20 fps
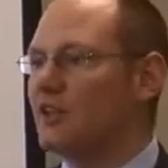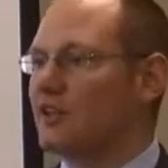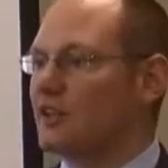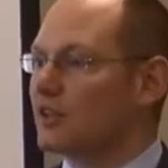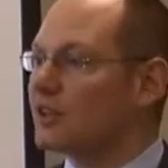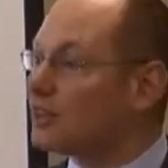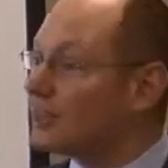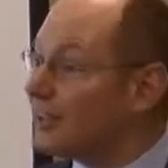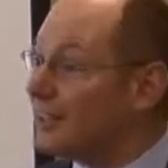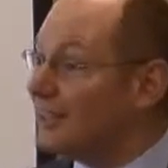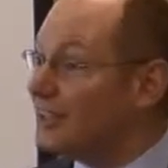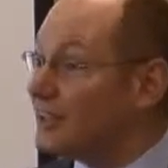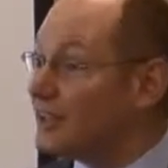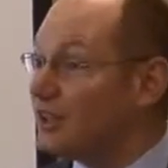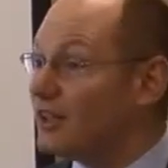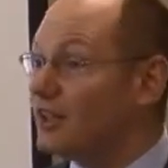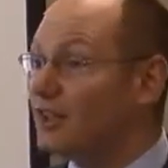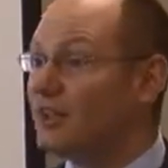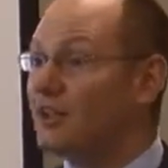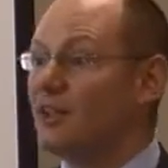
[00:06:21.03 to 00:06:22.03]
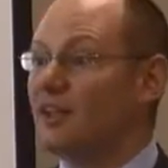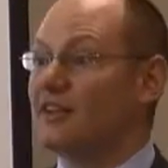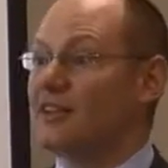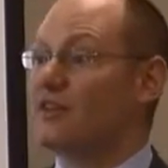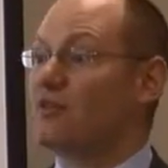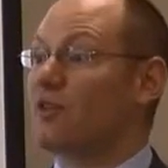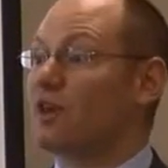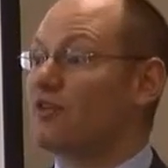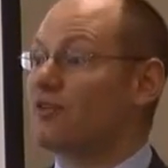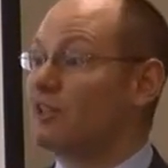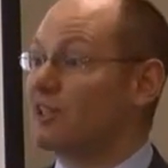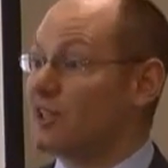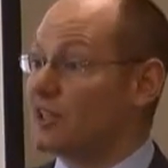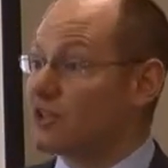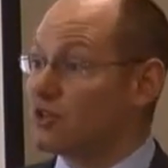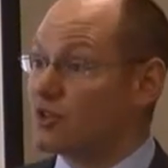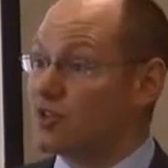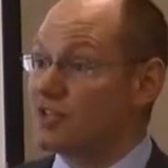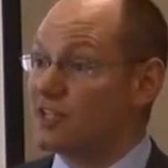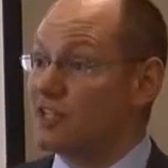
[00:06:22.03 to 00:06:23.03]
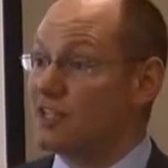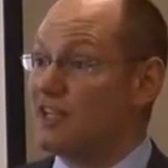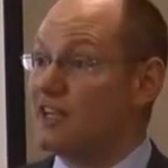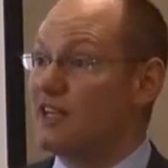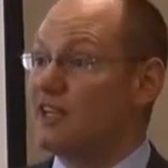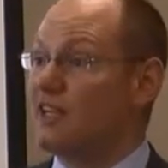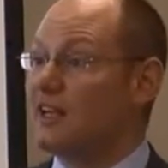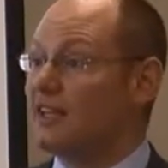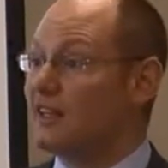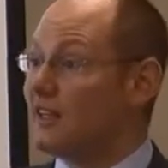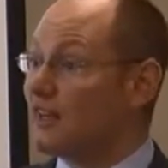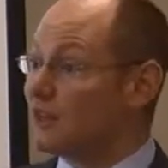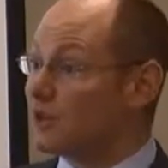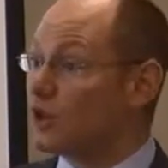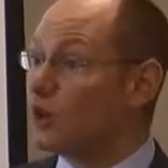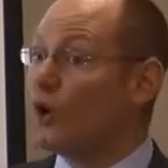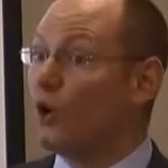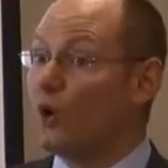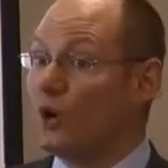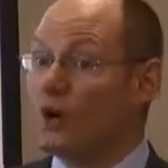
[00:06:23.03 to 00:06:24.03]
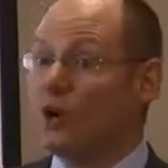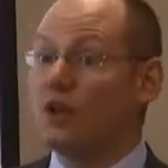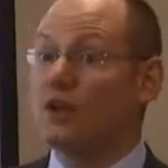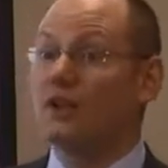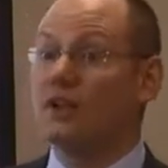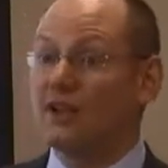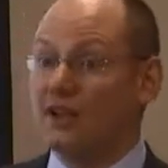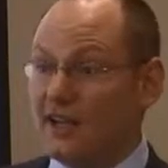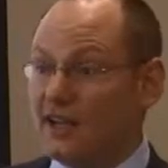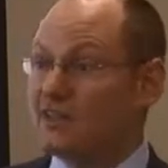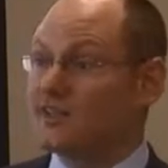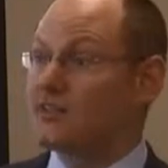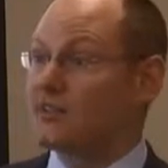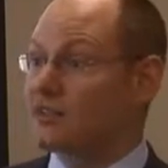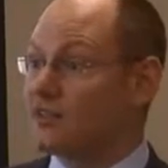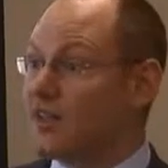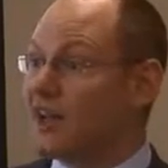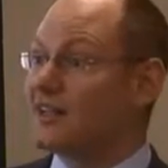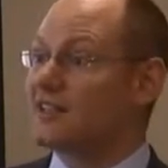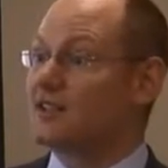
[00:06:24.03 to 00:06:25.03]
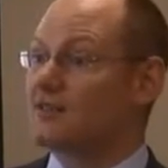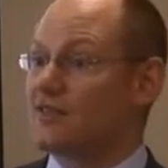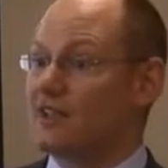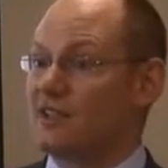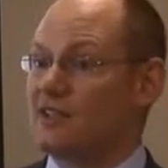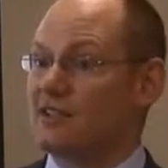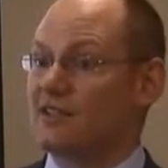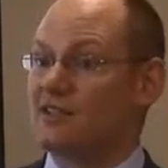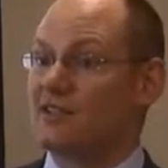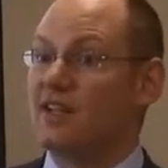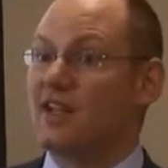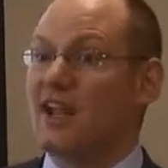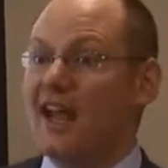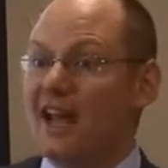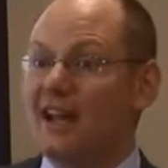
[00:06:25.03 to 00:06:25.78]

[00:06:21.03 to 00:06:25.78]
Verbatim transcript: they're cleaner, they run off electricity and not coal. And so there's lots of reasons.